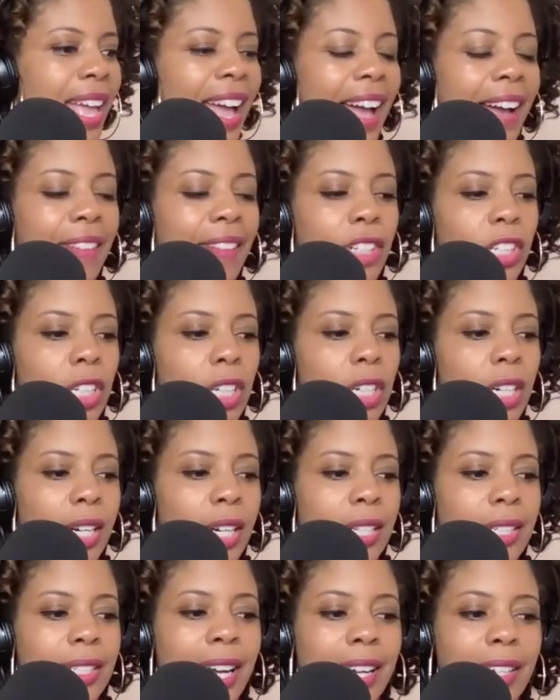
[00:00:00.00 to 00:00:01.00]

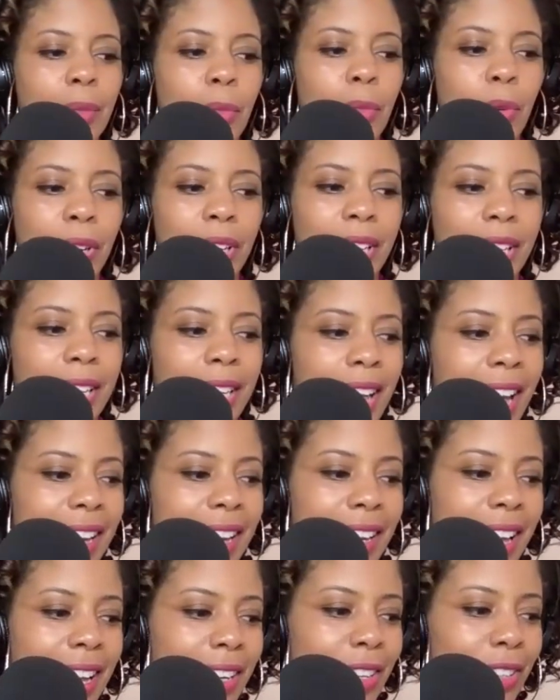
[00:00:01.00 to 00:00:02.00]
after Dr. Morgan,
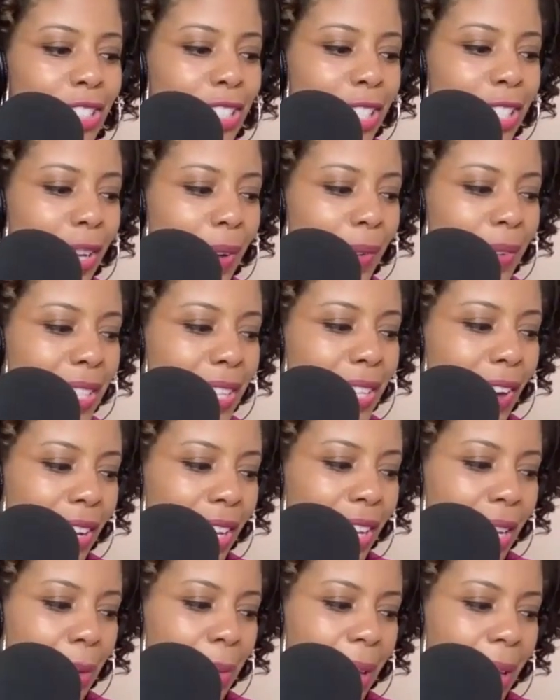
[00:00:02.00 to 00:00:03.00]
I know she's always
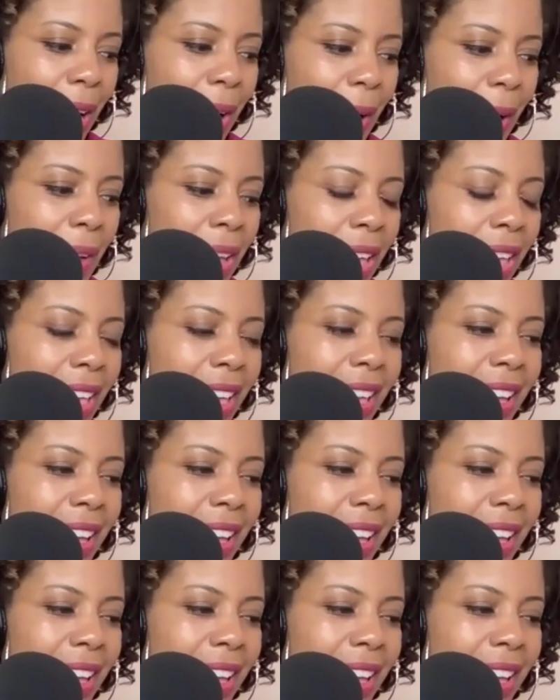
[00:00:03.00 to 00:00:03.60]
talking about